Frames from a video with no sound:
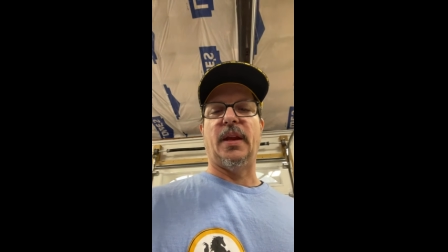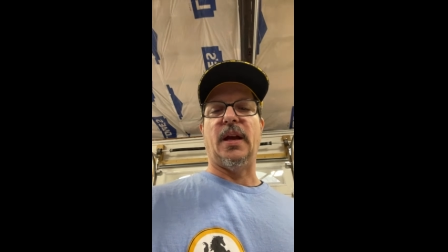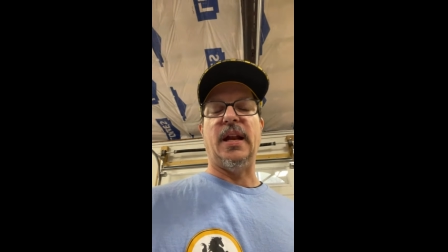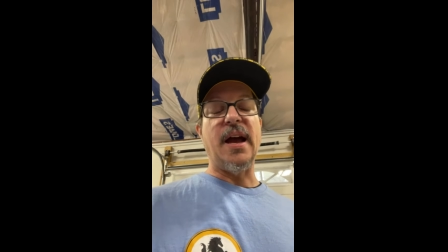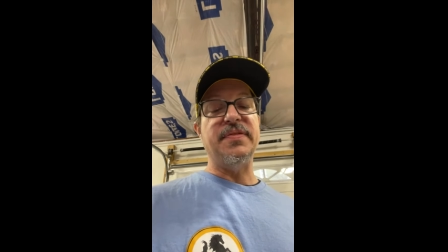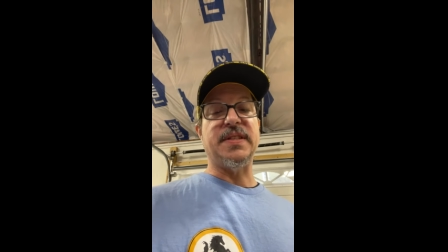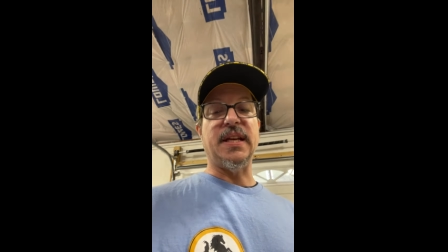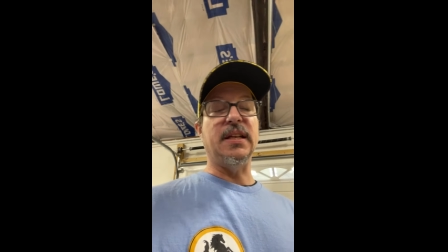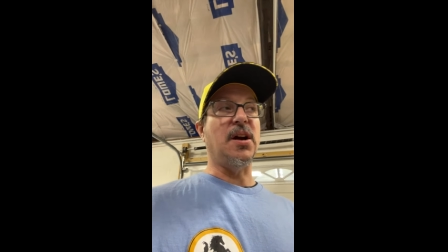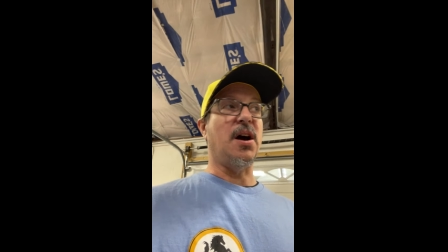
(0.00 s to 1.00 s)
And I've
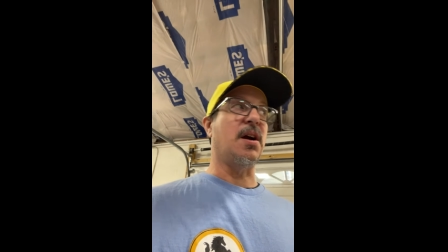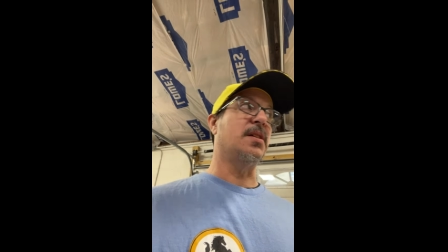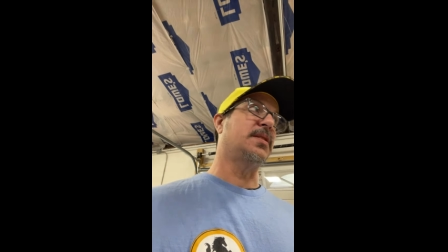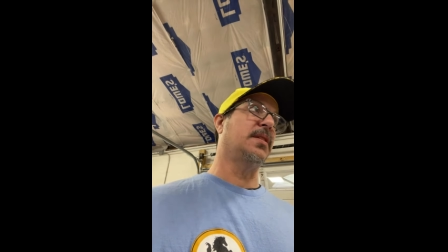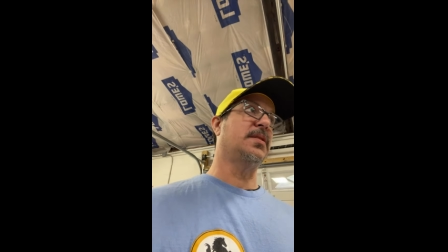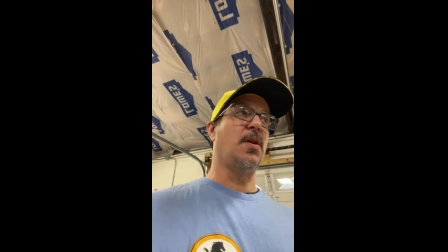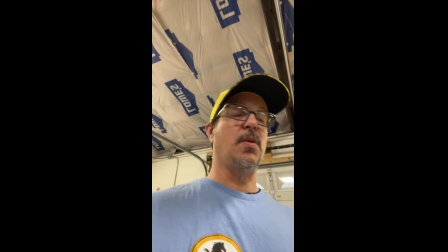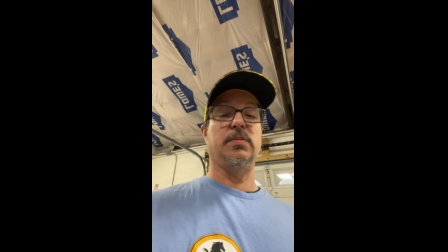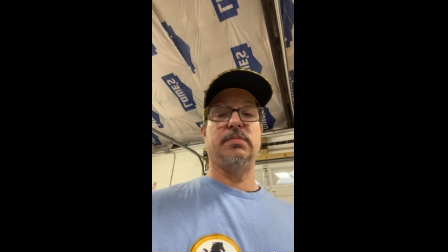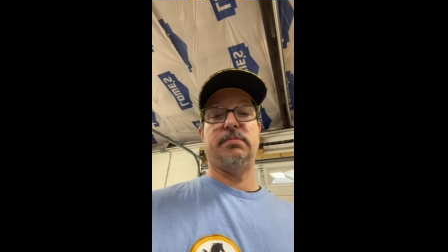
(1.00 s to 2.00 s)
seen cars that don't